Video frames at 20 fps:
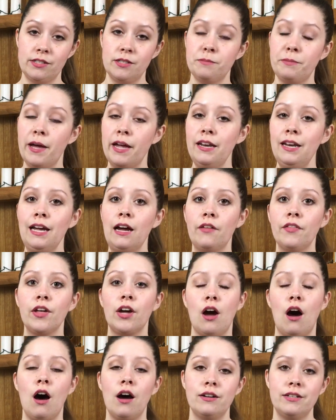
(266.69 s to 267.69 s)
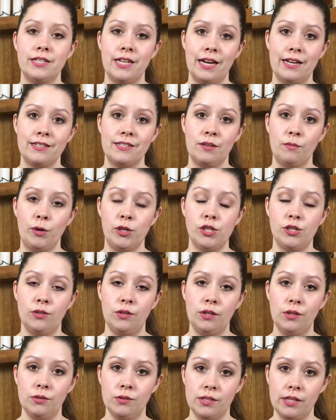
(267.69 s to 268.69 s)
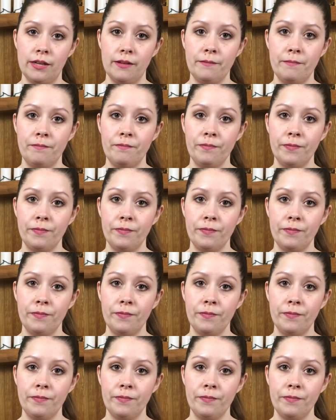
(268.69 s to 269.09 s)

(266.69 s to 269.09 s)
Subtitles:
depending on the context in which you use it.